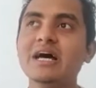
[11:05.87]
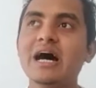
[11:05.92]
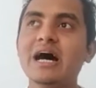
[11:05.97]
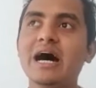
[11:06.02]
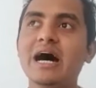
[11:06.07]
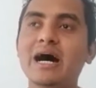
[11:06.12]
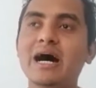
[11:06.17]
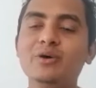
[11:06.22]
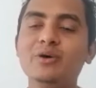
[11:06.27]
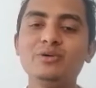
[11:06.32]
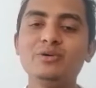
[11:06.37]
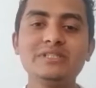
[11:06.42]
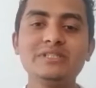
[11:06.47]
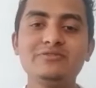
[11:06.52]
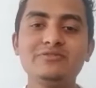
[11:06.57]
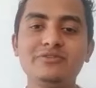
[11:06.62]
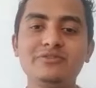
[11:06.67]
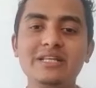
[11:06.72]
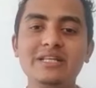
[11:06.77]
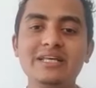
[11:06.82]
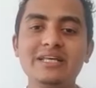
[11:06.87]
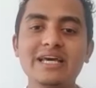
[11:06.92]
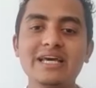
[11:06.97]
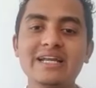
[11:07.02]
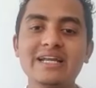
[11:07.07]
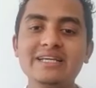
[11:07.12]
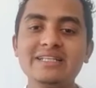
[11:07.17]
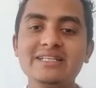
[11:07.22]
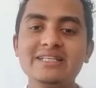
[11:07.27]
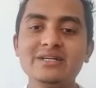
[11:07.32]
How does it feel
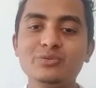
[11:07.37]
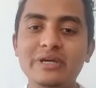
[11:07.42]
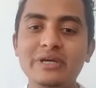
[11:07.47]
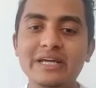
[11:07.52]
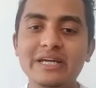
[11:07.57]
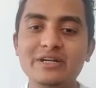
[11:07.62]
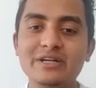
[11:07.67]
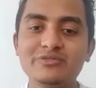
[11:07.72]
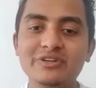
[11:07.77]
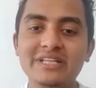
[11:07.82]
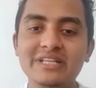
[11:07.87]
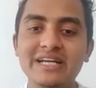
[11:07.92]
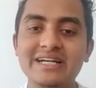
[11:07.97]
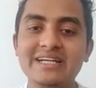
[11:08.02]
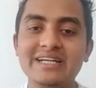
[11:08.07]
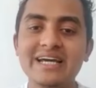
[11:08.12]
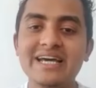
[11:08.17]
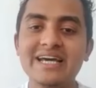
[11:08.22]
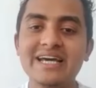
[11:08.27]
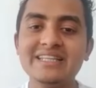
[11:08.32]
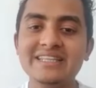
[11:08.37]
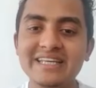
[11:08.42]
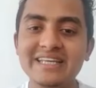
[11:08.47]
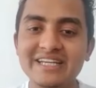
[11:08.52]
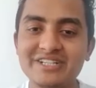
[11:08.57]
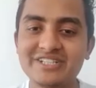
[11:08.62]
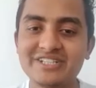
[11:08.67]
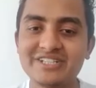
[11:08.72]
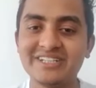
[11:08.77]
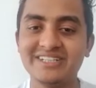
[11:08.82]
carrying the weight of an entire
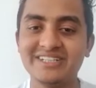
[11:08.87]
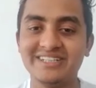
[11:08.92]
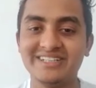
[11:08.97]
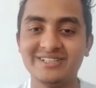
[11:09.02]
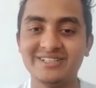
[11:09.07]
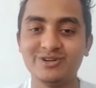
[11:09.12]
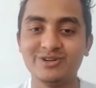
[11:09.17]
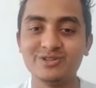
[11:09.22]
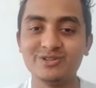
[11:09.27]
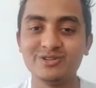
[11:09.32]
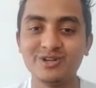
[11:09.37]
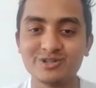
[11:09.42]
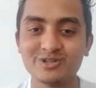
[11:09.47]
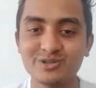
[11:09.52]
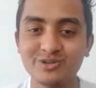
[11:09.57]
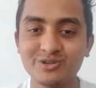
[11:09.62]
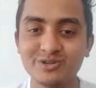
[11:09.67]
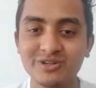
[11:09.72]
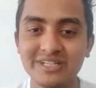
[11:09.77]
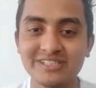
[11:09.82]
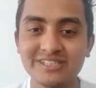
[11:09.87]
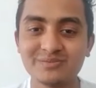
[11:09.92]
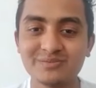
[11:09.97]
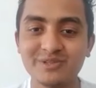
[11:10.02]
nation on your shoulders?